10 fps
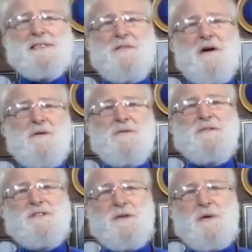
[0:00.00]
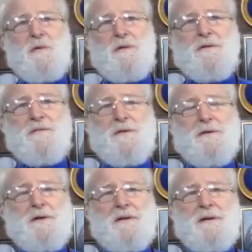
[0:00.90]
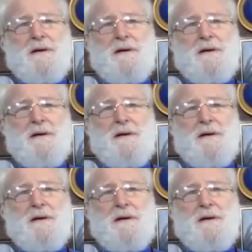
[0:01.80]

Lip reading: of our own soul. The fruit